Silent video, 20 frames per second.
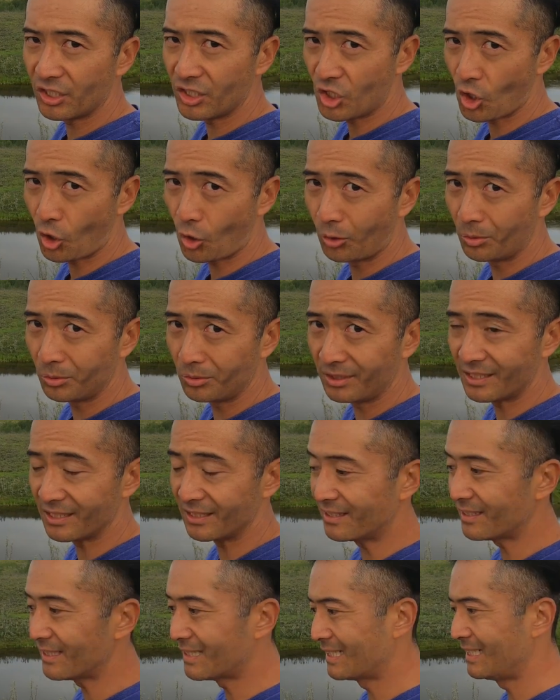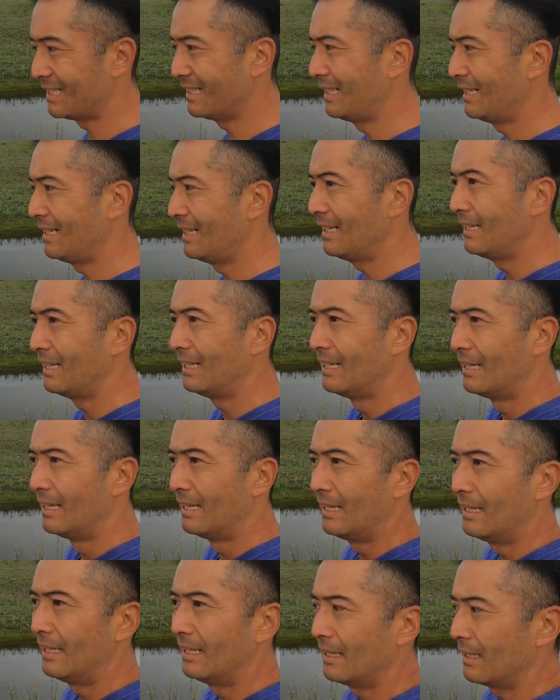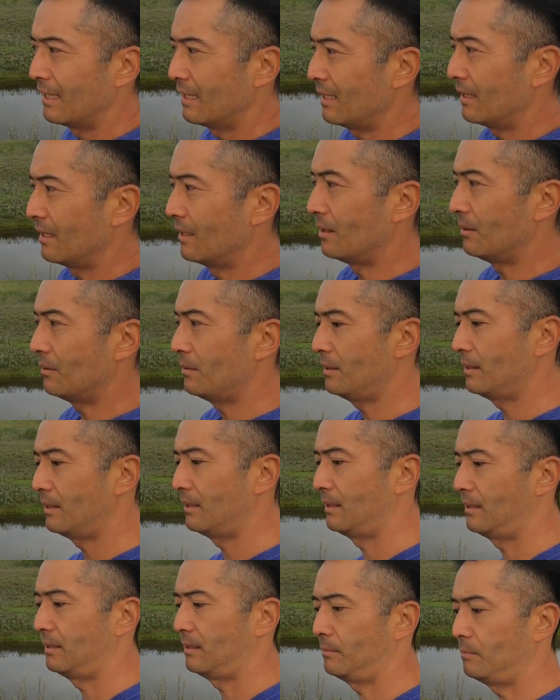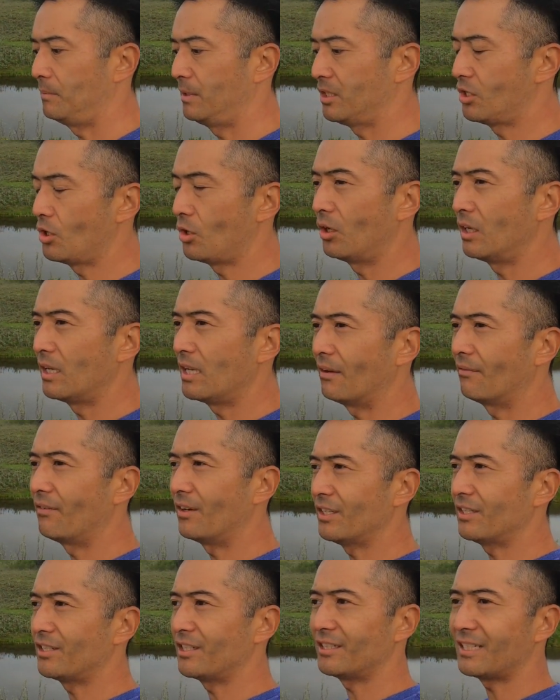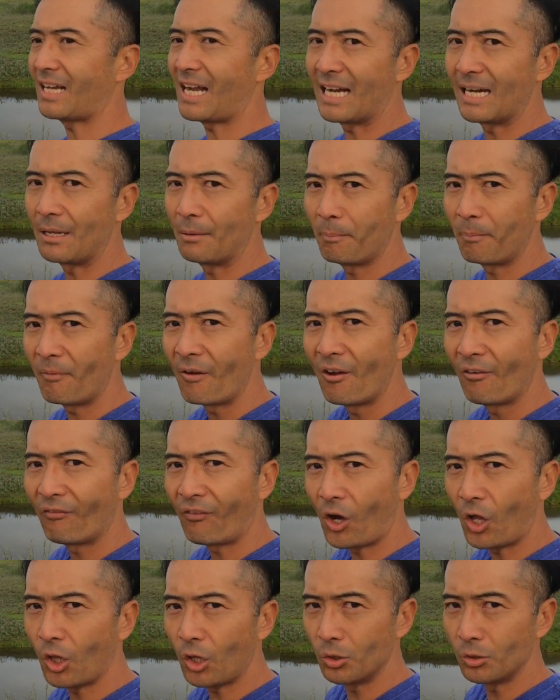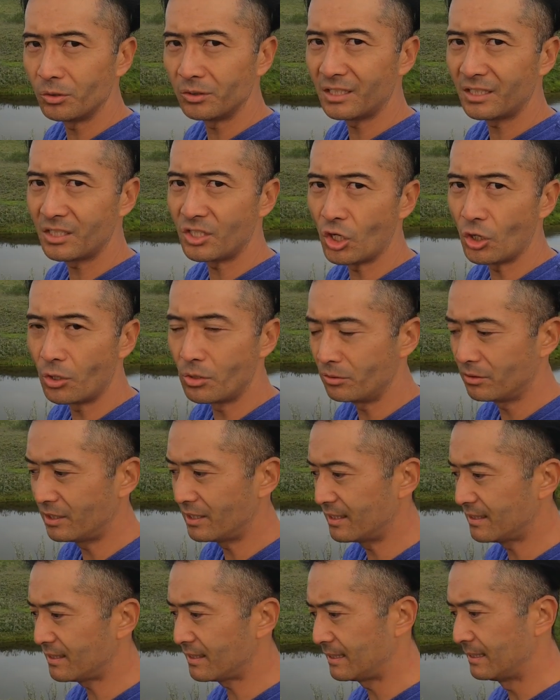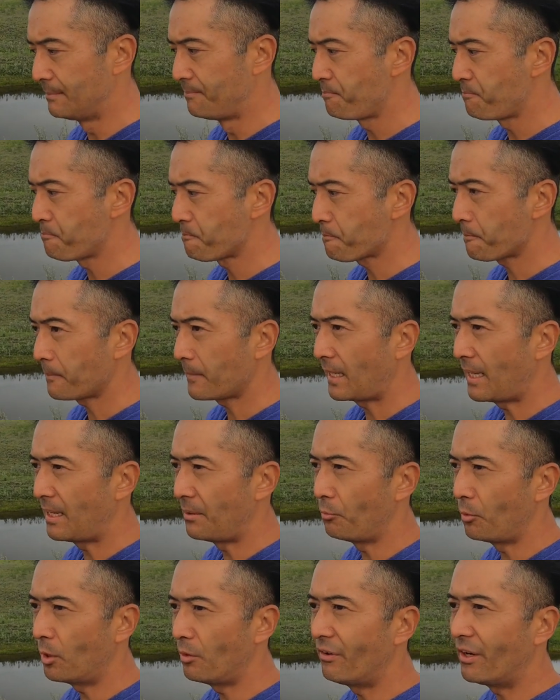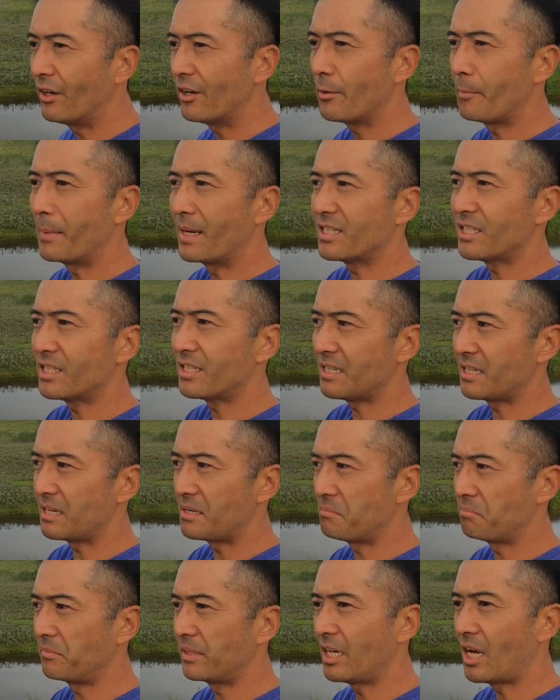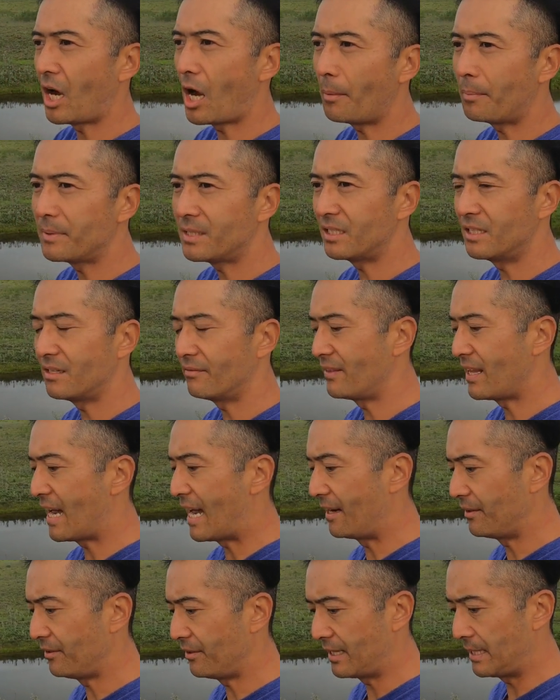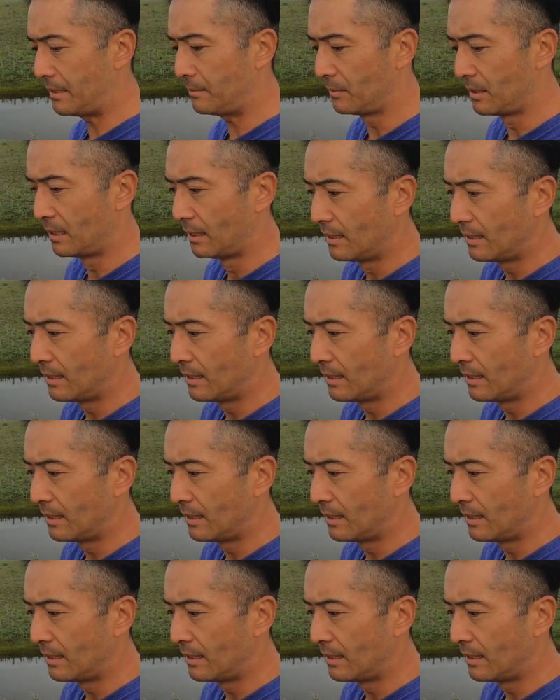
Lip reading: the Joneses. You know, majority of our society follows the Joneses, and we're very much the opposite of that, right?